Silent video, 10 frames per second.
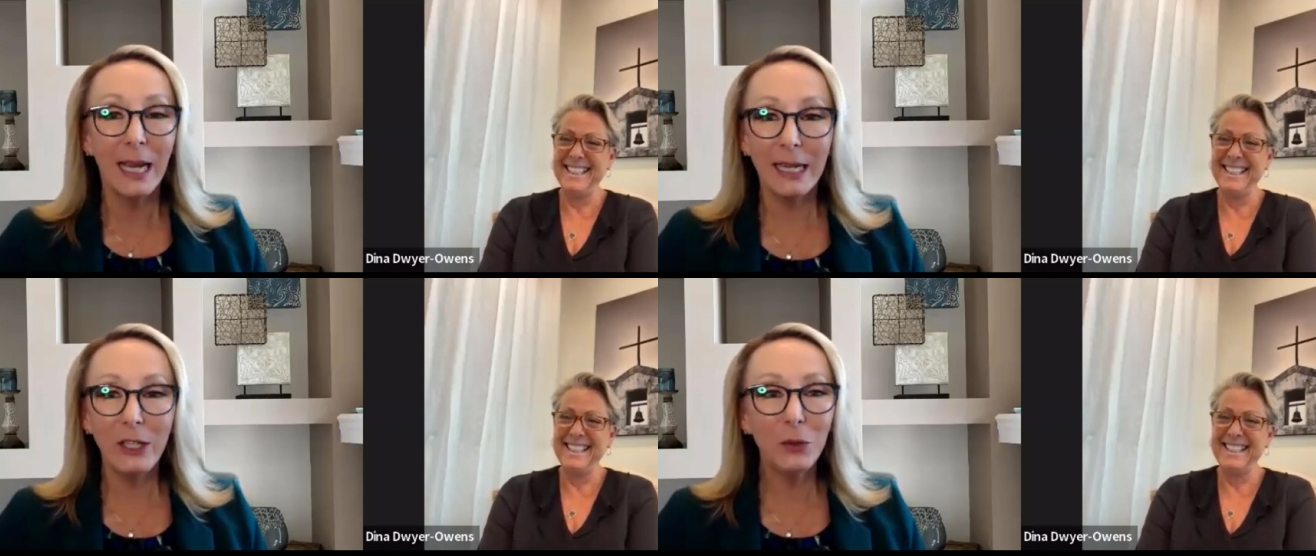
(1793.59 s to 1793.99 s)

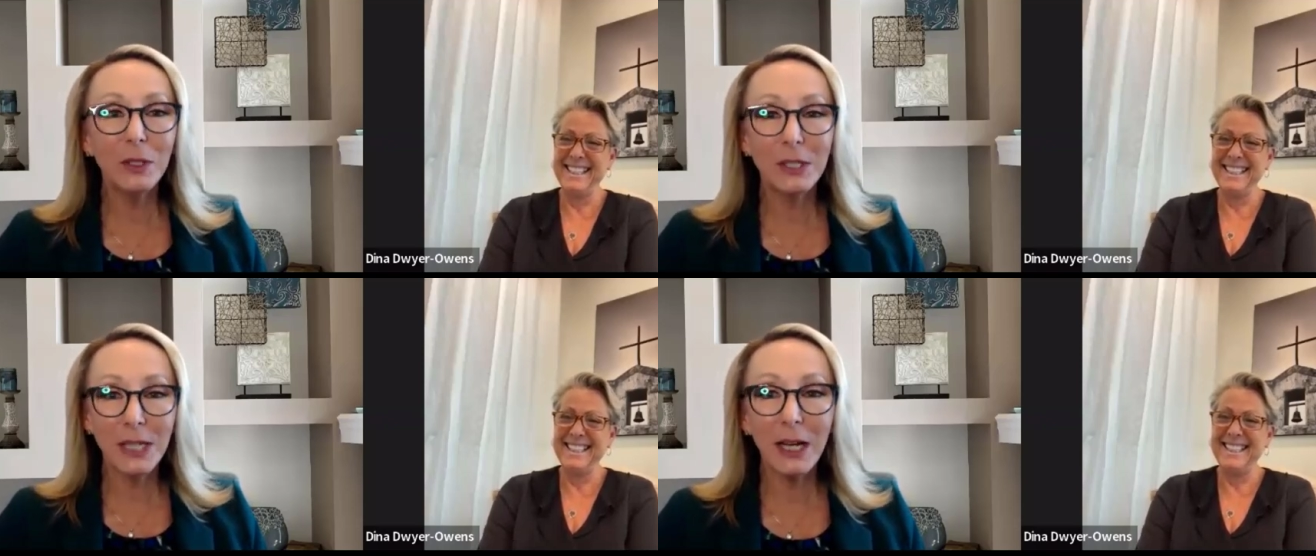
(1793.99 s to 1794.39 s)
Speaker 1: and
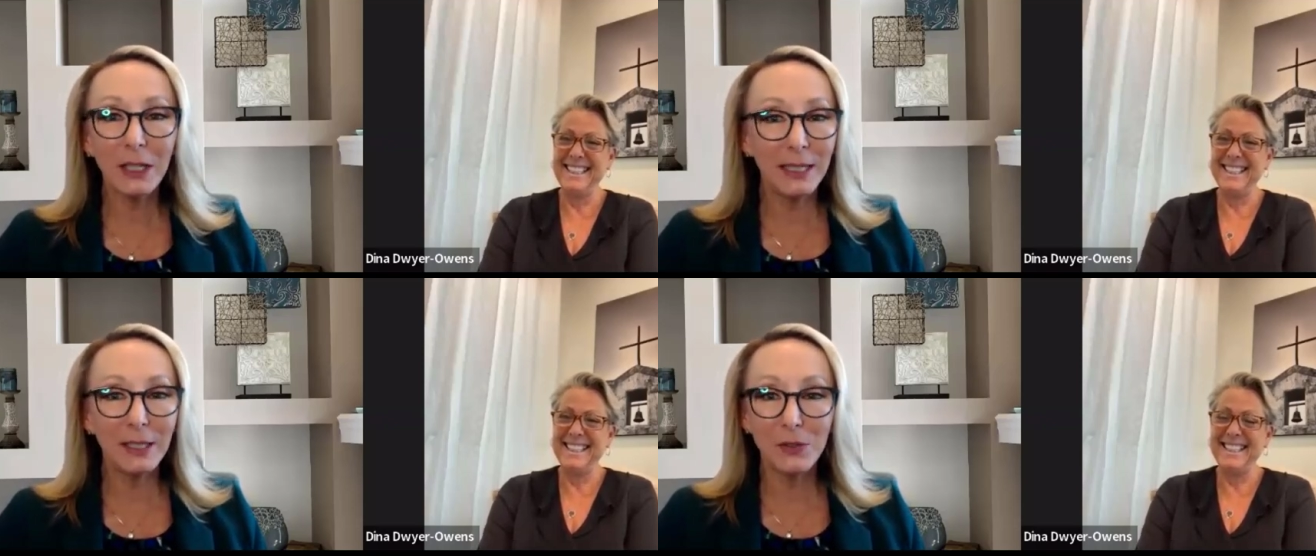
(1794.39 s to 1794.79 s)
you could
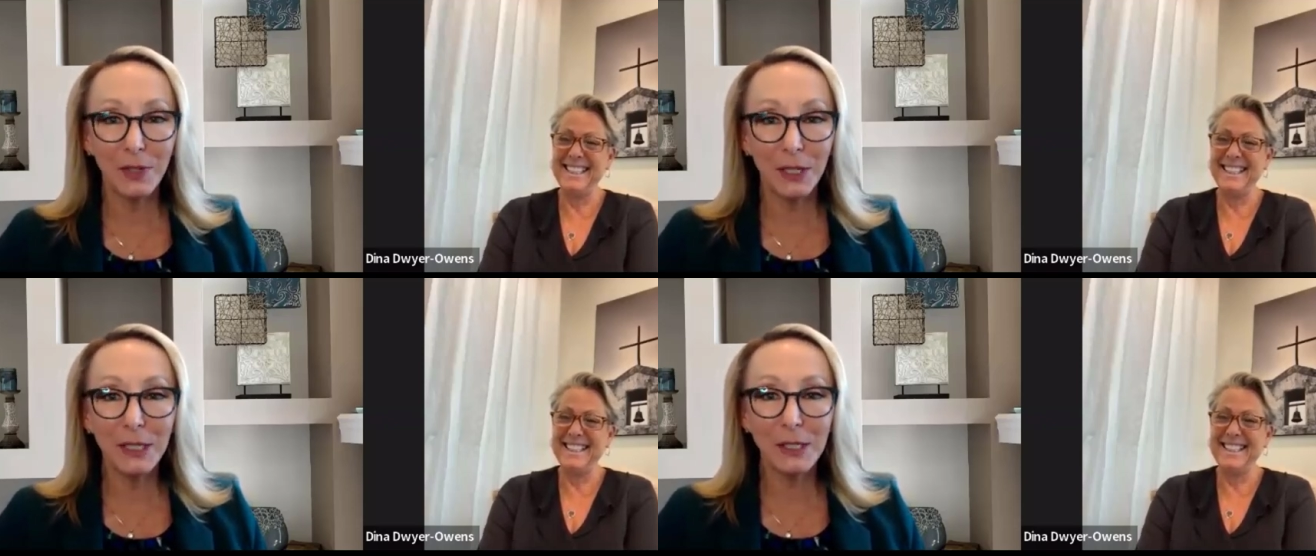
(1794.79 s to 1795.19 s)
tell he
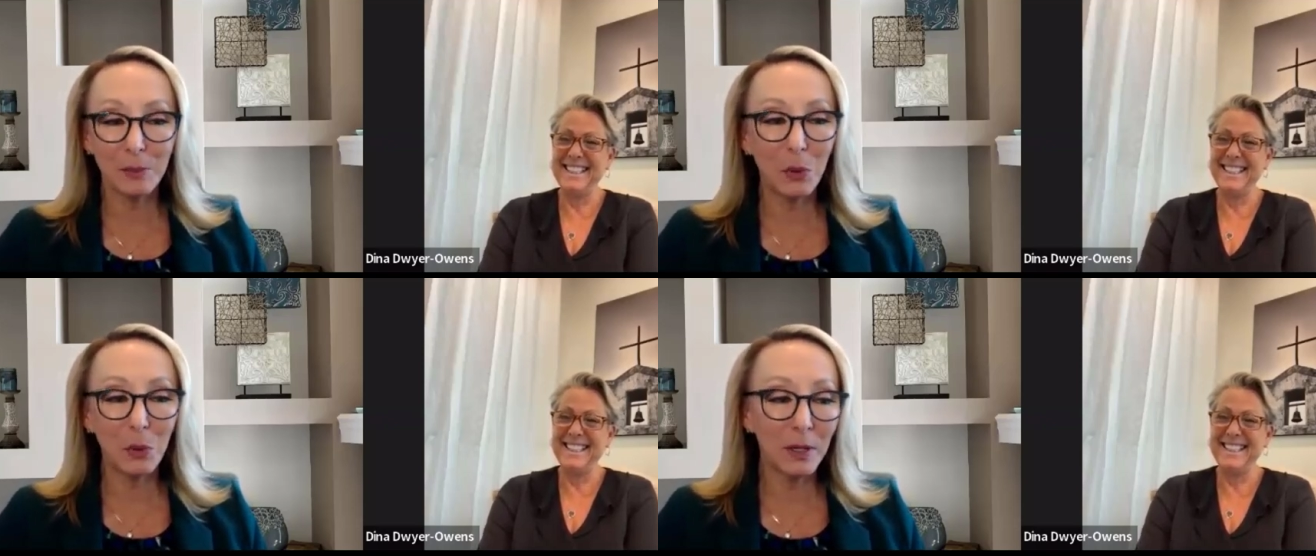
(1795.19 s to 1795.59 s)
is very
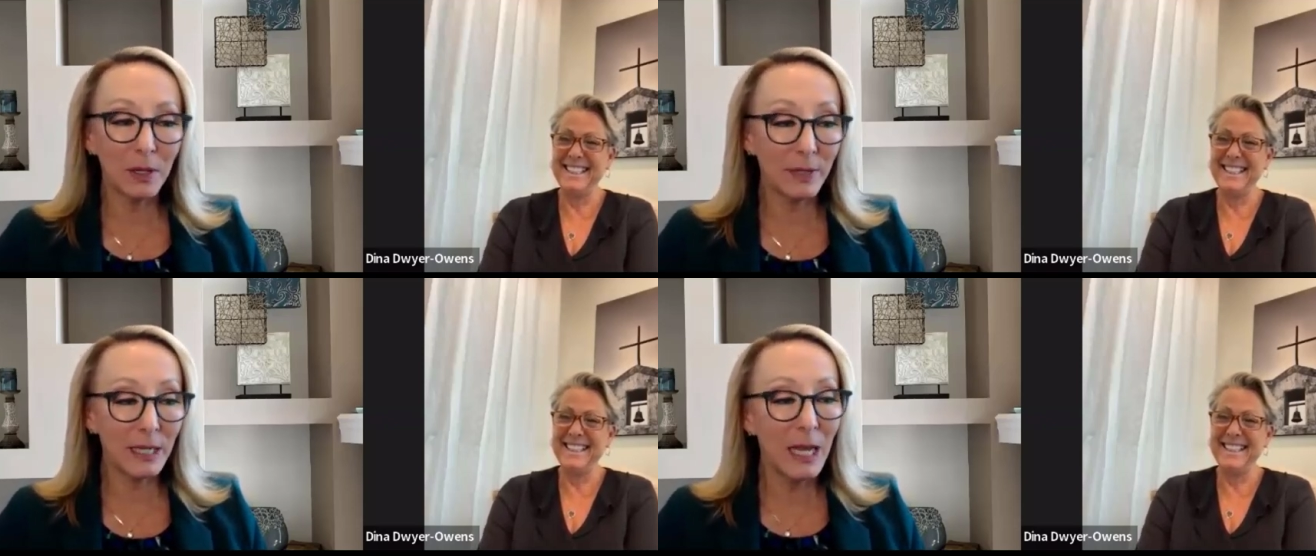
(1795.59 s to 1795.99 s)
supportive.